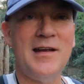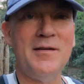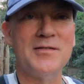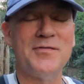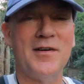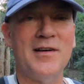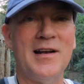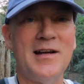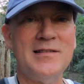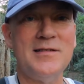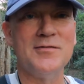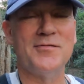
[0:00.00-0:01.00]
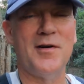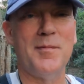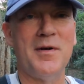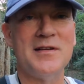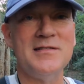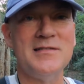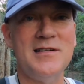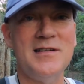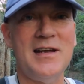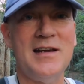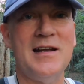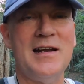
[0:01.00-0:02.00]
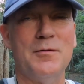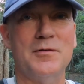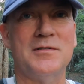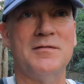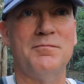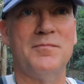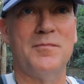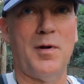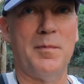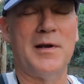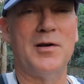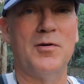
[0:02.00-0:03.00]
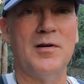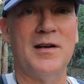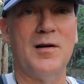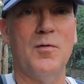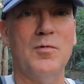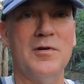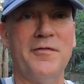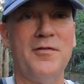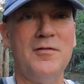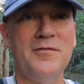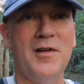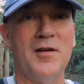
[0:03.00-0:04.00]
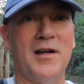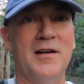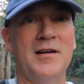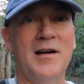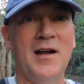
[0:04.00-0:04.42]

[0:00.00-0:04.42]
It was very nice. It was very pleasant indeed, and I would probably call it a waterfall, not a